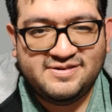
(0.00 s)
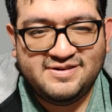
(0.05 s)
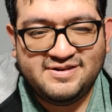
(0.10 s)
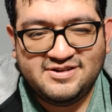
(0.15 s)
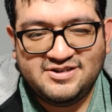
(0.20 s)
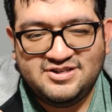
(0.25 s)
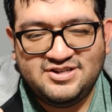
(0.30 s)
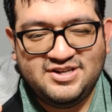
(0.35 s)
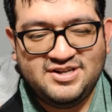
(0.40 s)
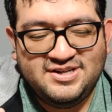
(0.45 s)

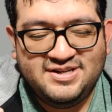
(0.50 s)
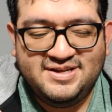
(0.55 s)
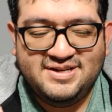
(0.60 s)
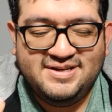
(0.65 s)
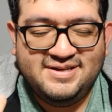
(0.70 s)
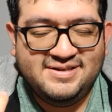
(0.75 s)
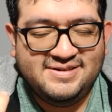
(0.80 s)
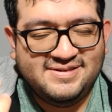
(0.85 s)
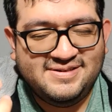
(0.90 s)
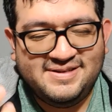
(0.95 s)
and
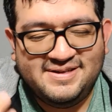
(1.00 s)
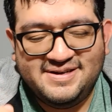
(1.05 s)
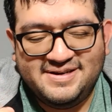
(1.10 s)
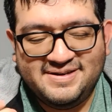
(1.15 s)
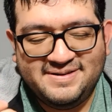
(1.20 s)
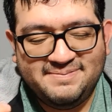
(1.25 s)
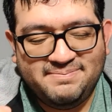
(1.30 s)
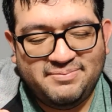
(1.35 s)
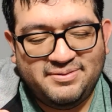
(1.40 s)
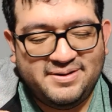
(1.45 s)
Shiki is
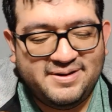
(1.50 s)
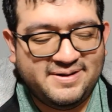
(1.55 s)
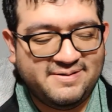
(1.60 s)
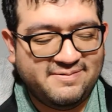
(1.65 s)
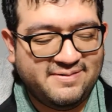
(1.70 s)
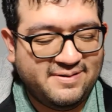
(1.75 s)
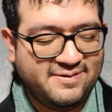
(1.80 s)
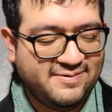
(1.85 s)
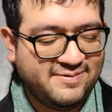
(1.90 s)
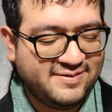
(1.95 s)
there playing
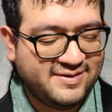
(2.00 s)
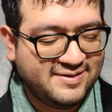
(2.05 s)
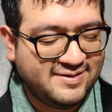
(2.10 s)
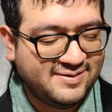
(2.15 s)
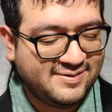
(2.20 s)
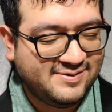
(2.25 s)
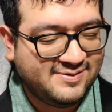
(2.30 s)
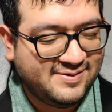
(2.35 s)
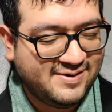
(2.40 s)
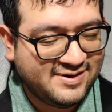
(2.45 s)
around with the
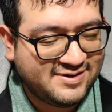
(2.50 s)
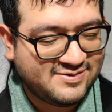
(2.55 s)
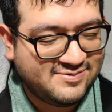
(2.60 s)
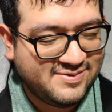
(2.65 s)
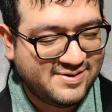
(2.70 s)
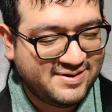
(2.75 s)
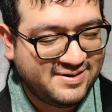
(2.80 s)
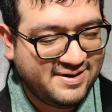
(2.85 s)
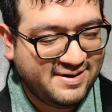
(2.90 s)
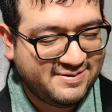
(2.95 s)
little
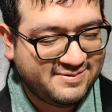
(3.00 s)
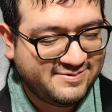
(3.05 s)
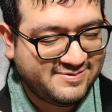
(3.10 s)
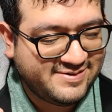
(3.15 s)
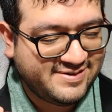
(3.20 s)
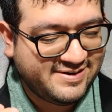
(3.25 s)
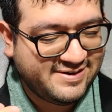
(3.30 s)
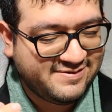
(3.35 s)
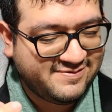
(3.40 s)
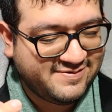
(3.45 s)
x-ray
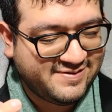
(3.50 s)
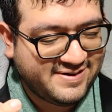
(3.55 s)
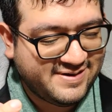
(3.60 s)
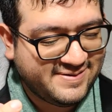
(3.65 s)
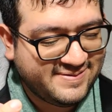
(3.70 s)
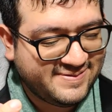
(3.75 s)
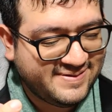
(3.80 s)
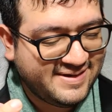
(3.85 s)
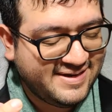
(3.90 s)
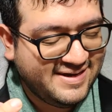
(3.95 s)
goggles that he
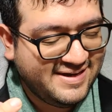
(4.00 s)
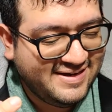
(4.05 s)
found.